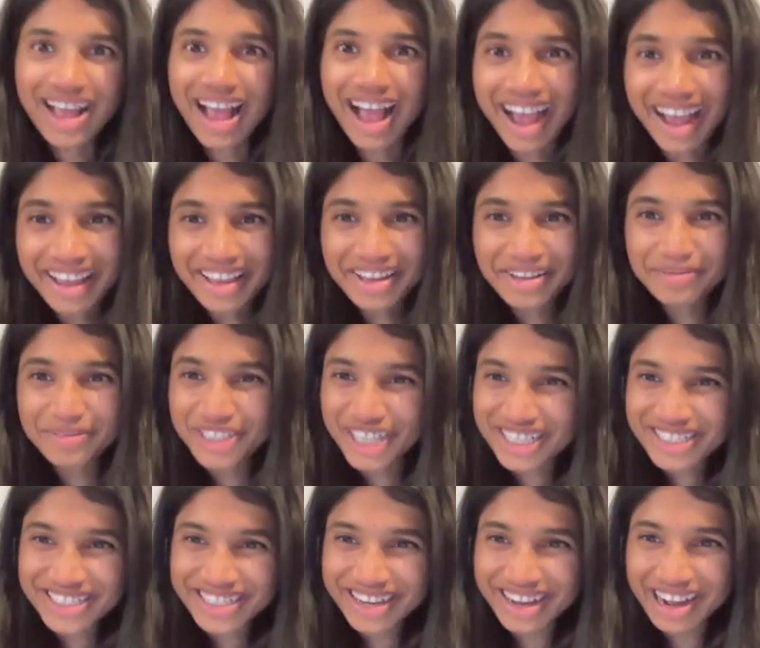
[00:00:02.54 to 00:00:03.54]
Hi, I'm
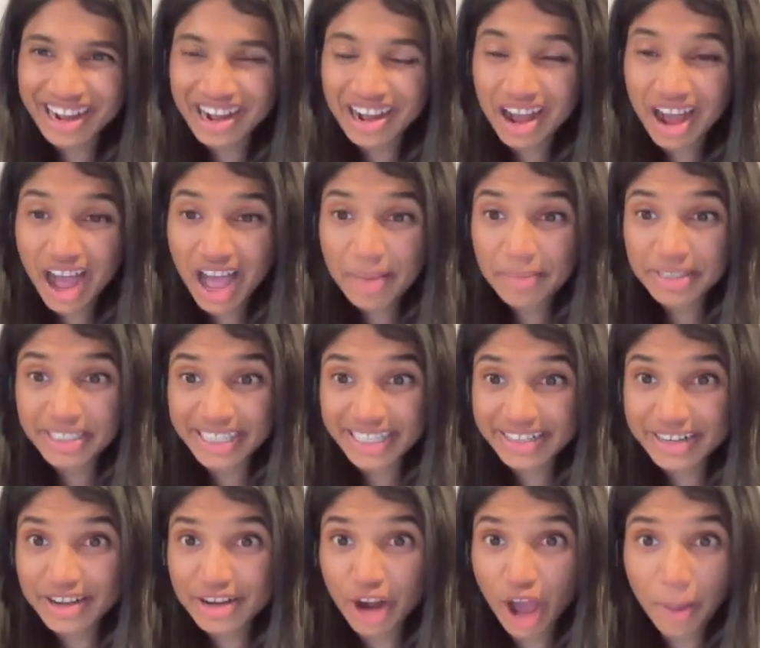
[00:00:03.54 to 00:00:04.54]
Jessica. I'm a
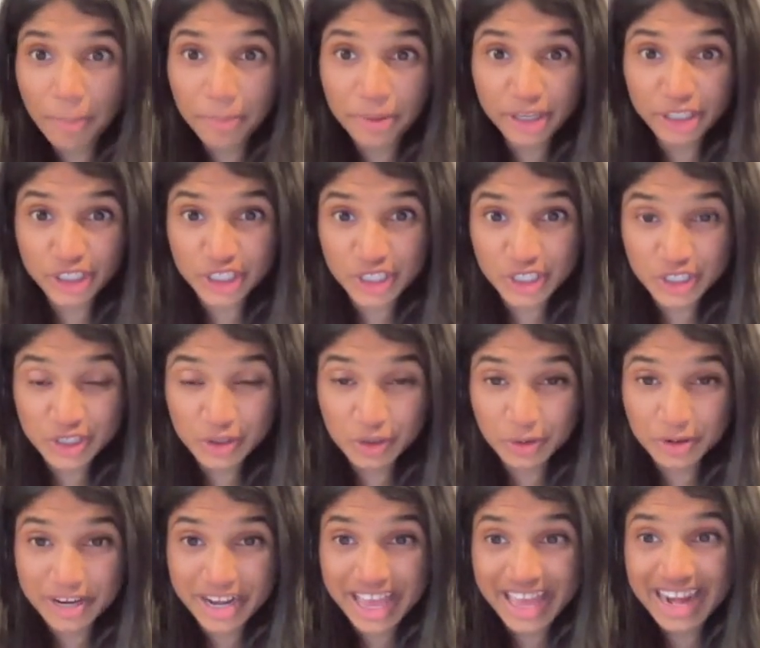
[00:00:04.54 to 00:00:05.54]
data and operations
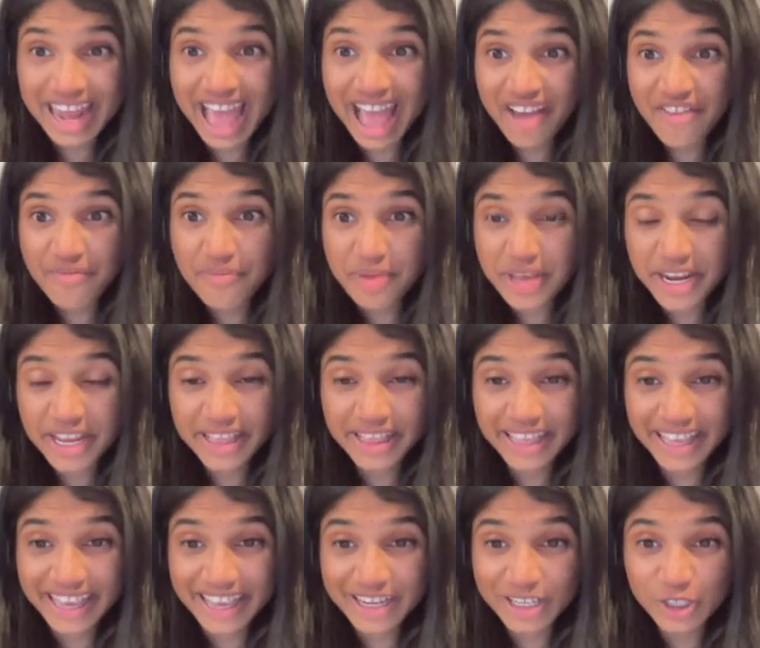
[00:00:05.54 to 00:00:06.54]
nerd and have been in
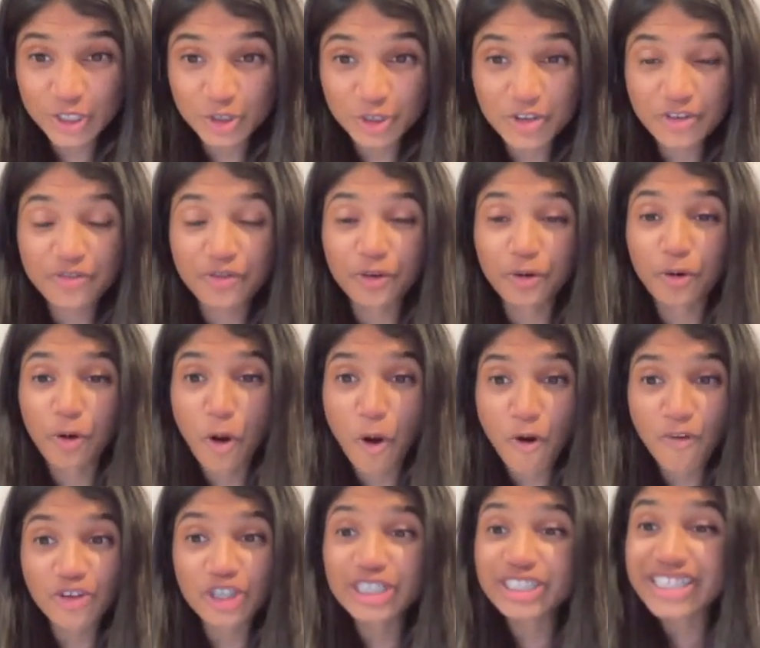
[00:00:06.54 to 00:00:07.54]
the industry for
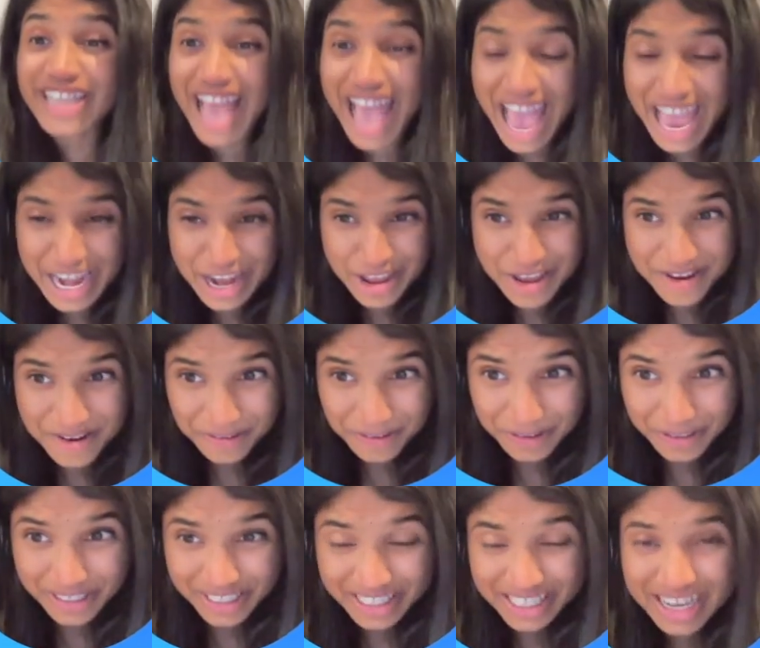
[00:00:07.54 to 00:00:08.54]
over 10
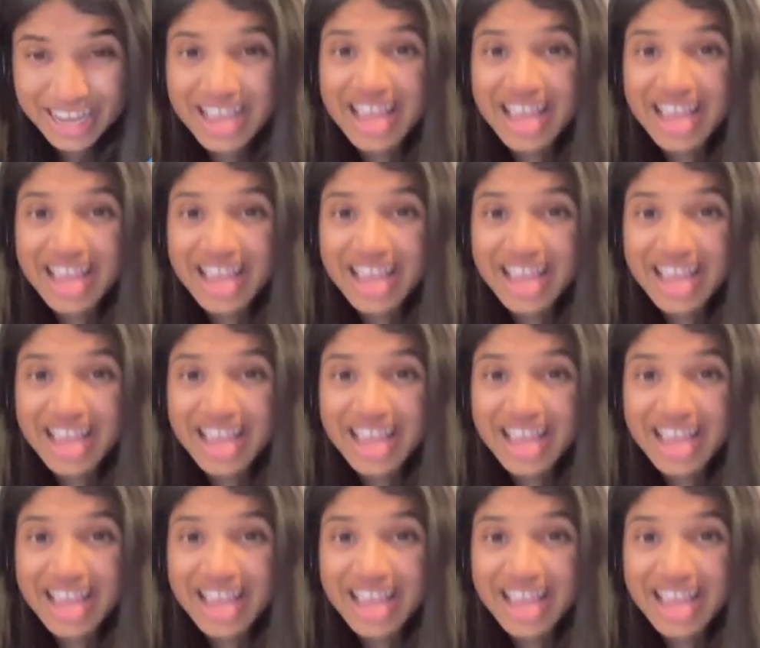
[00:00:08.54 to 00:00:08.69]
years.